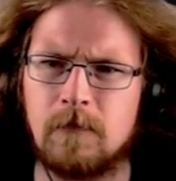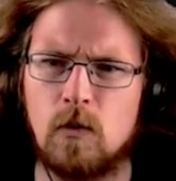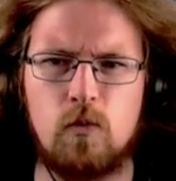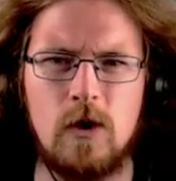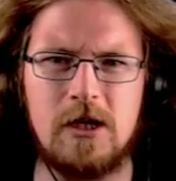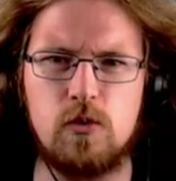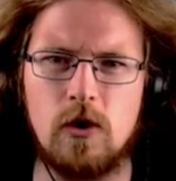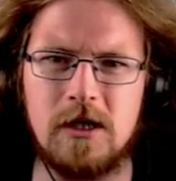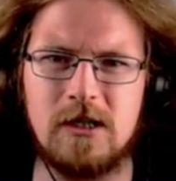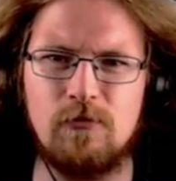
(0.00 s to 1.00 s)
Which
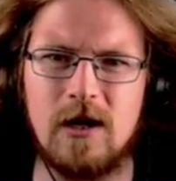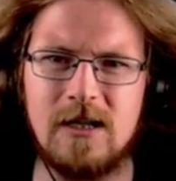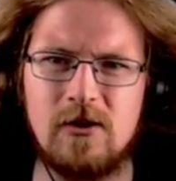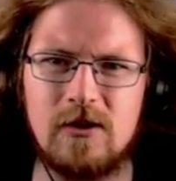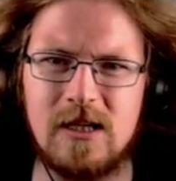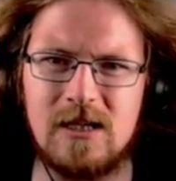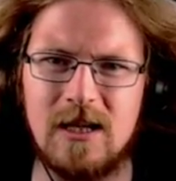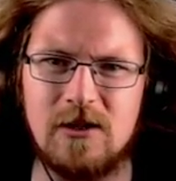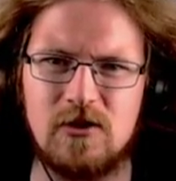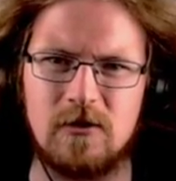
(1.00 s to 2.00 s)
one is the right toxic
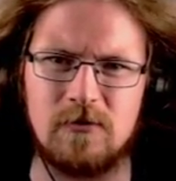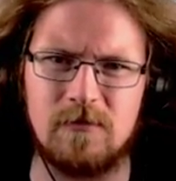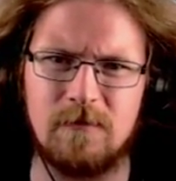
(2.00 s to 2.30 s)
sludge, though?